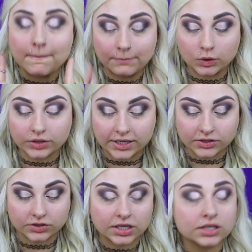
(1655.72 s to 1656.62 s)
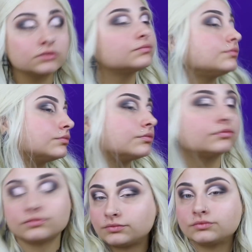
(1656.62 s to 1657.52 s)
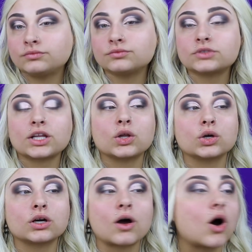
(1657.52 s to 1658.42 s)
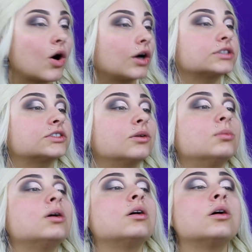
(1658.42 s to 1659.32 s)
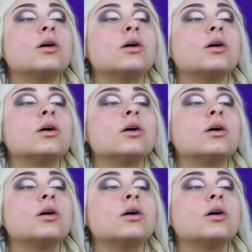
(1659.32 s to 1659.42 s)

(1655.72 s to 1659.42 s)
Both eyes are done. They look awesome.